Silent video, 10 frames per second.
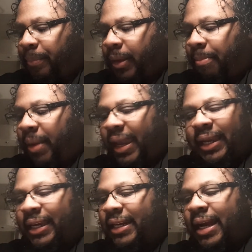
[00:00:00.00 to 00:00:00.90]
Man
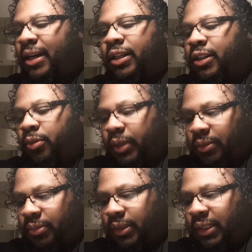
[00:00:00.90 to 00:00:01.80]
cannot utter it.
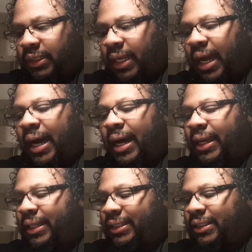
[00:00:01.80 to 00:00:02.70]
The
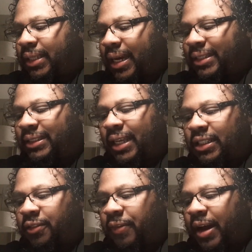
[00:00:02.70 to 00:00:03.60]
eye is not
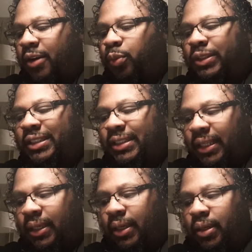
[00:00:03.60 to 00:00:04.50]
satisfied with
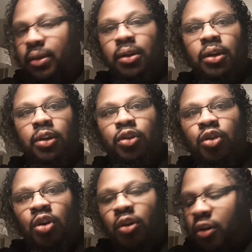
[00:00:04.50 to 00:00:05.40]
seeing,
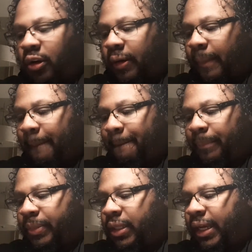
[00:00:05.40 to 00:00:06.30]
nor
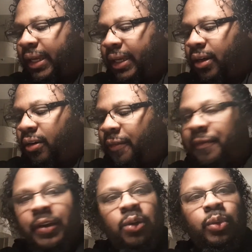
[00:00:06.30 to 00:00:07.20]
the ear
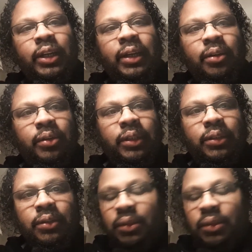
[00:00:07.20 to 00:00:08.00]
filled with hearing."